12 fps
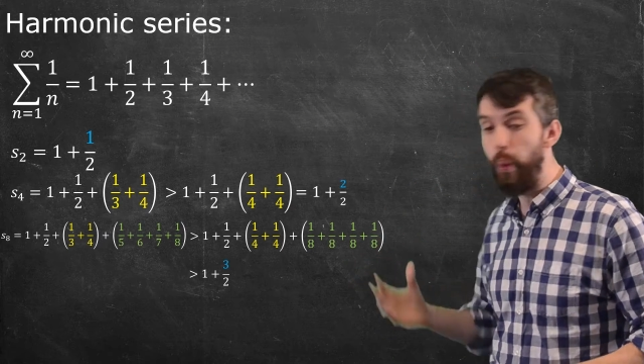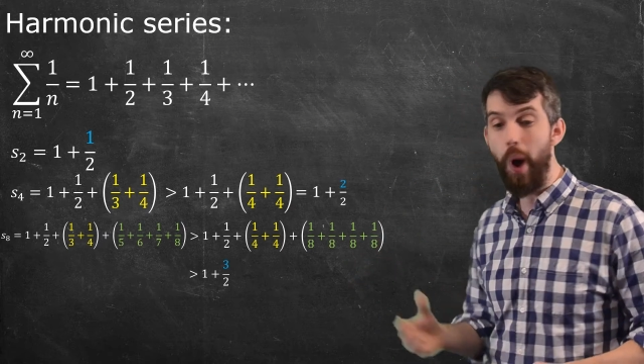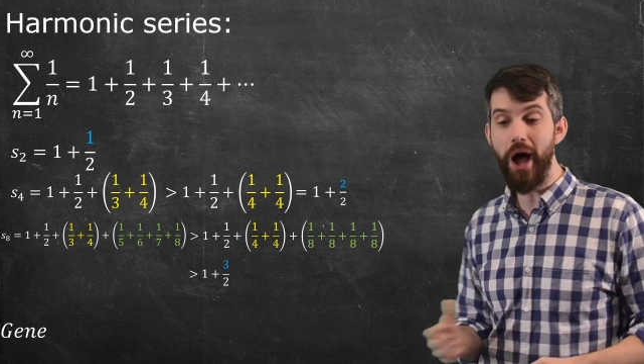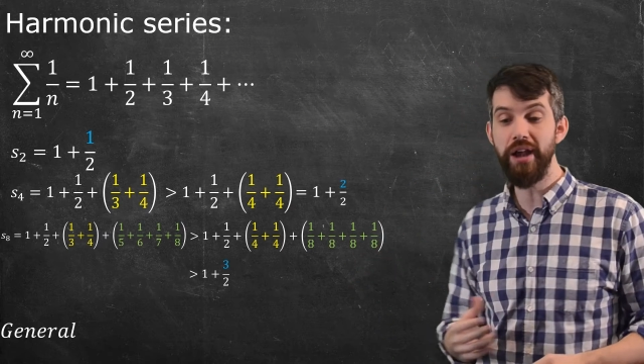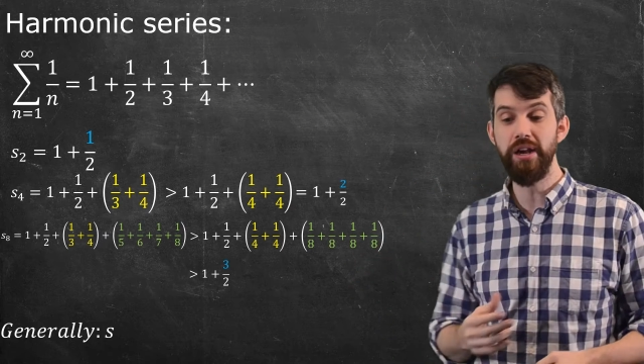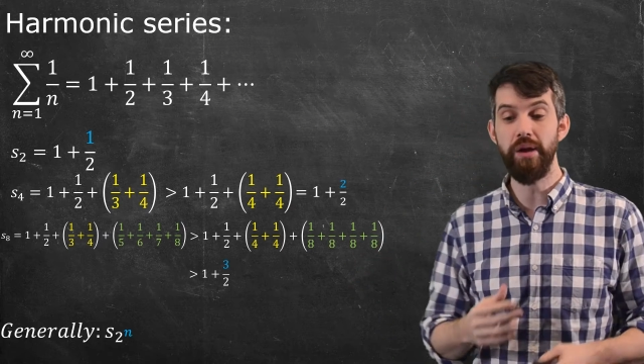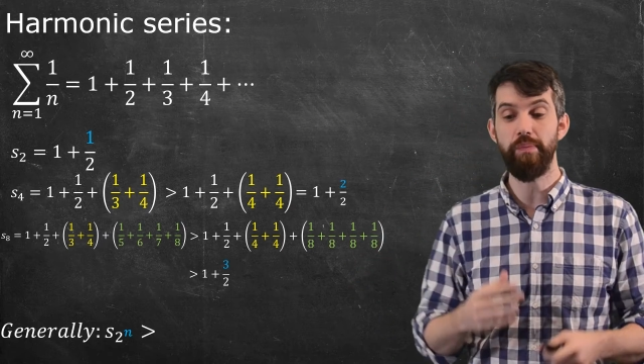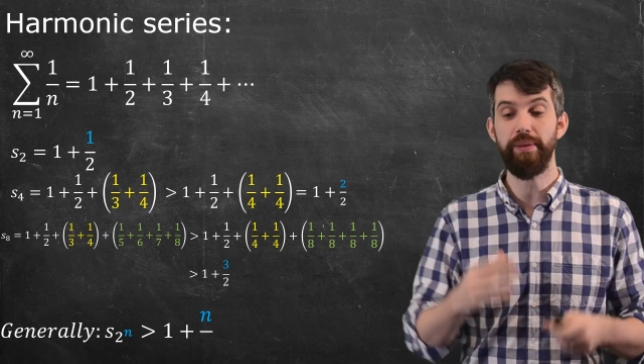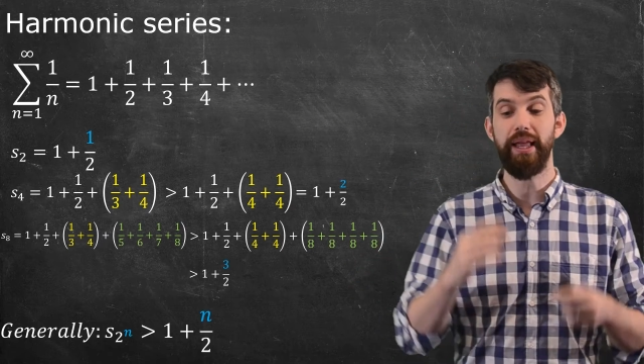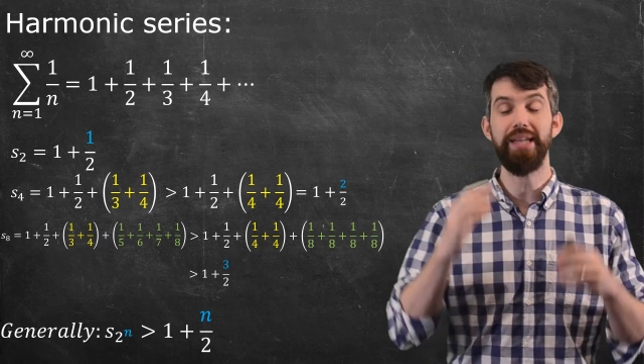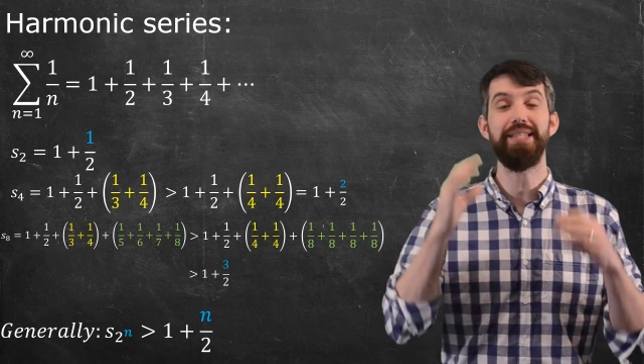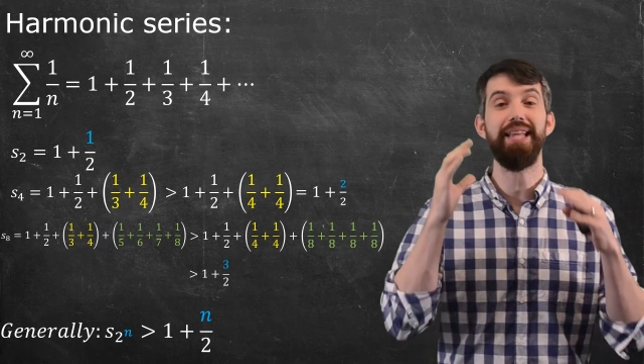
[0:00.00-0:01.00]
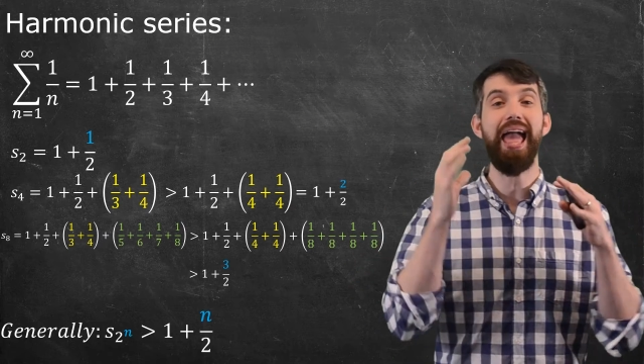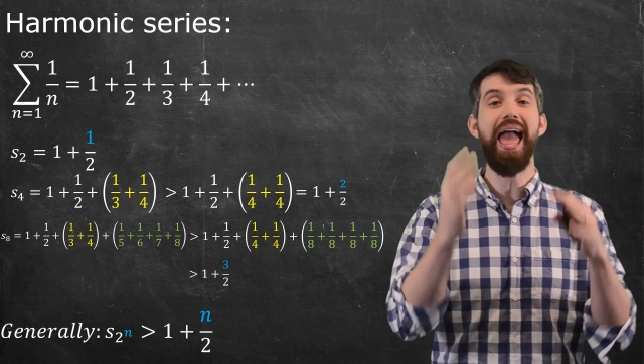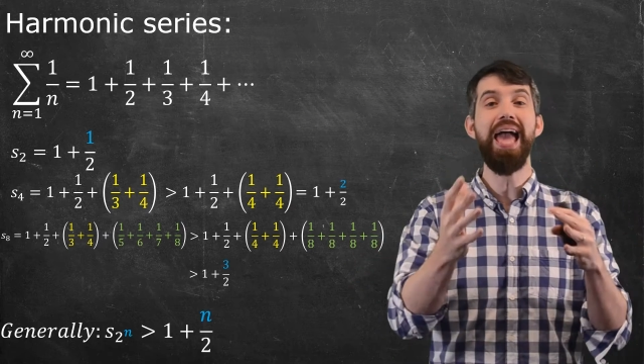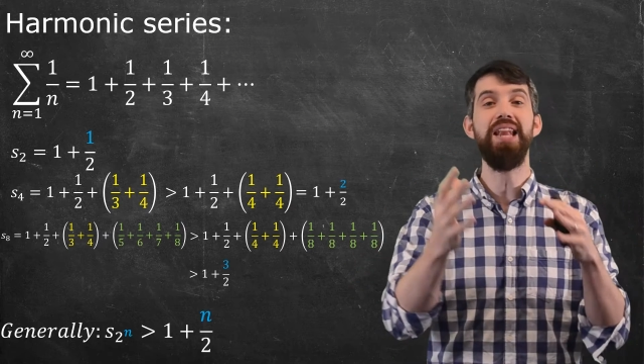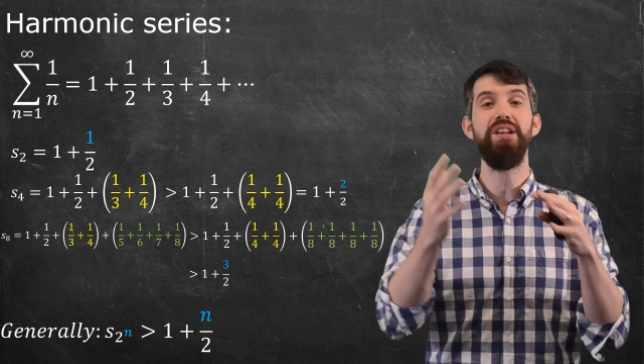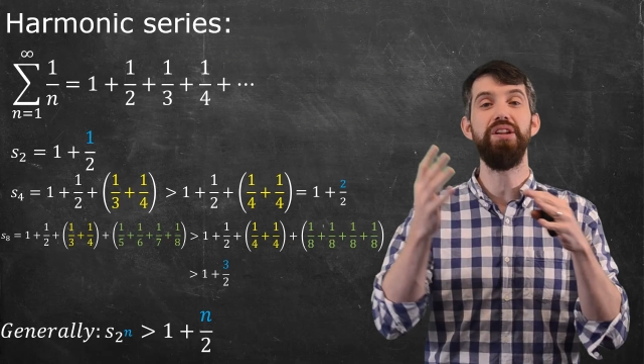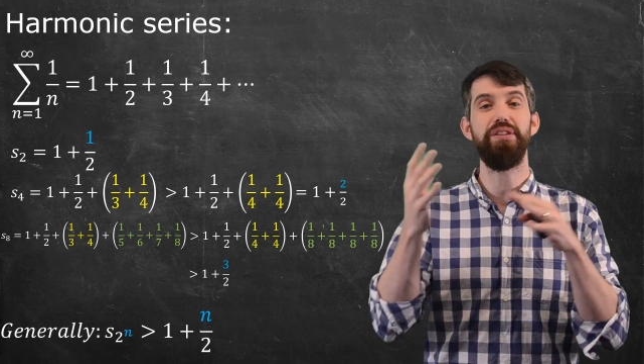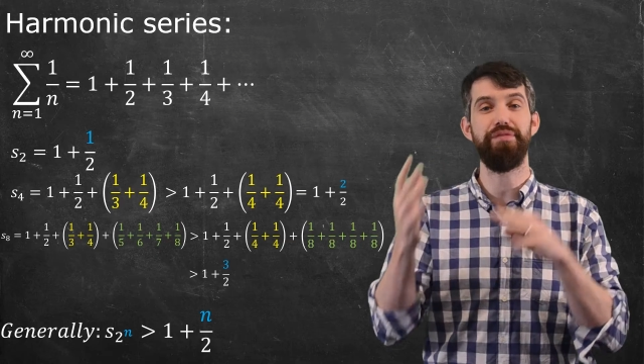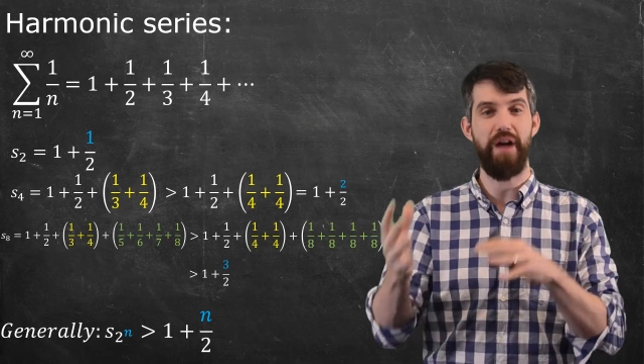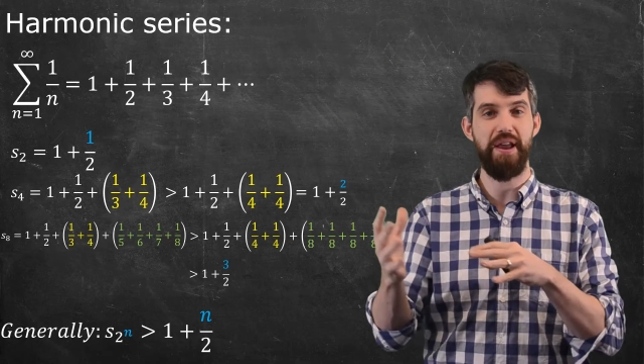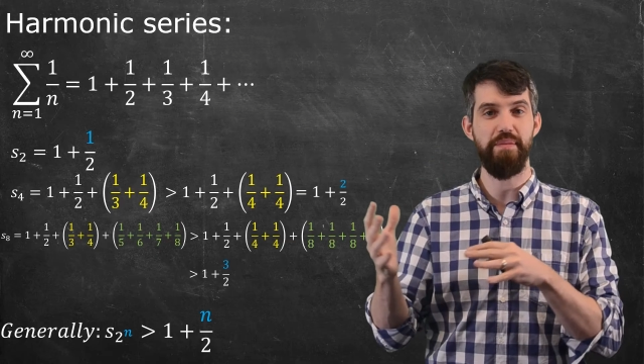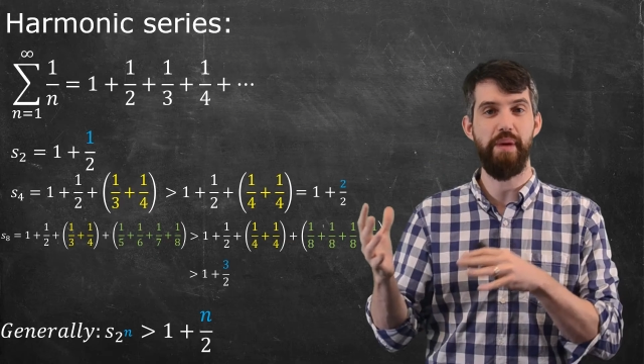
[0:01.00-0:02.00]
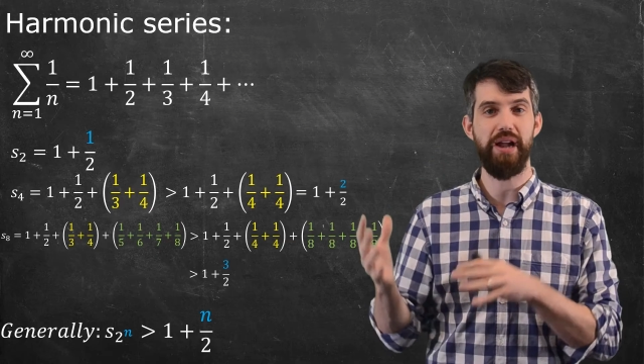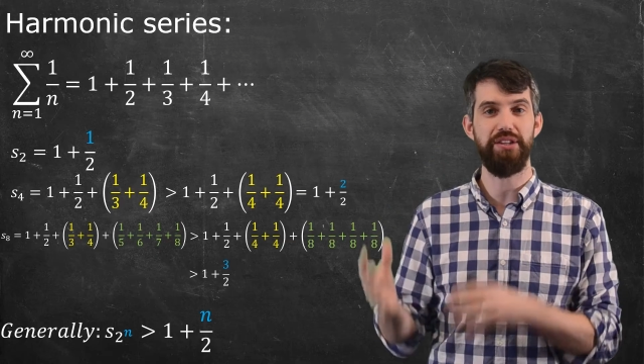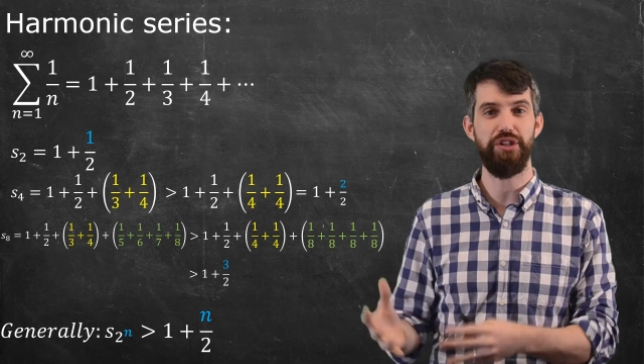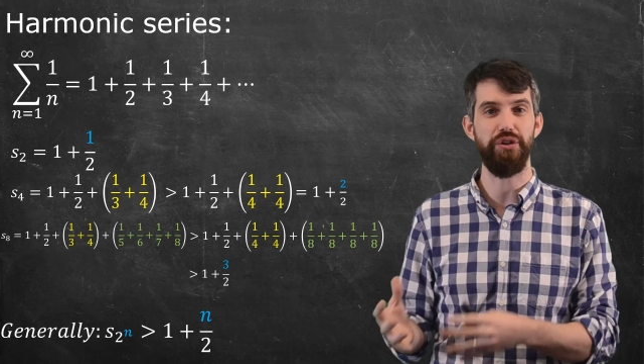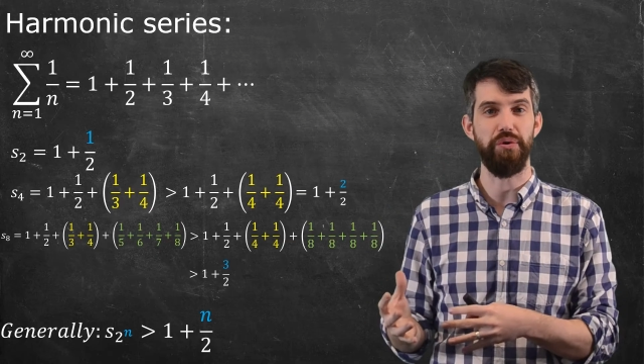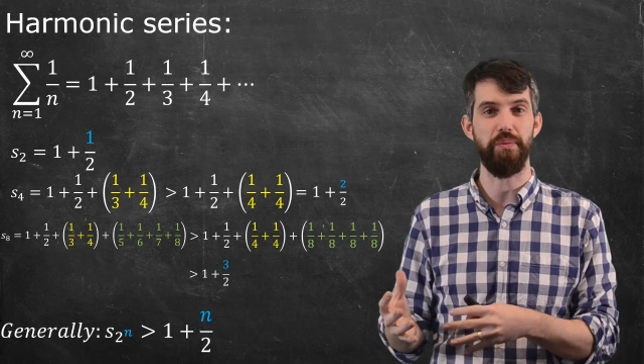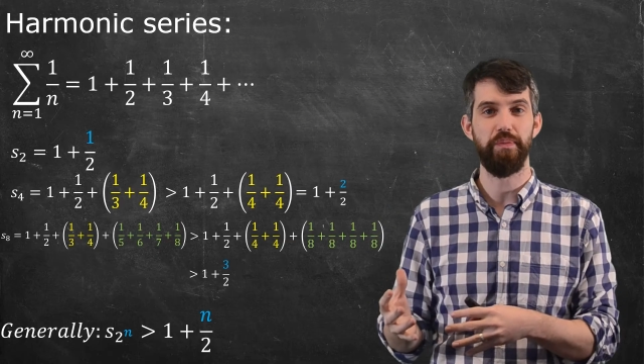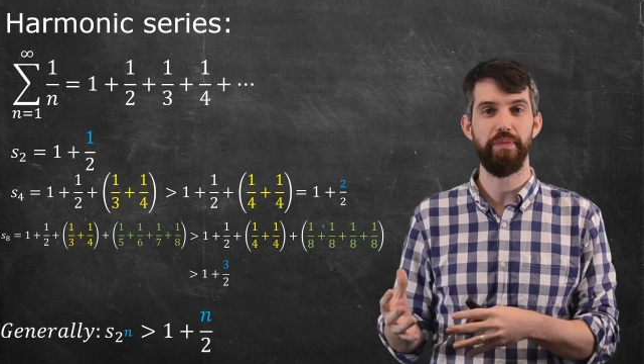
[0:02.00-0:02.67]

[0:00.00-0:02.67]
1 plus n divided by 2.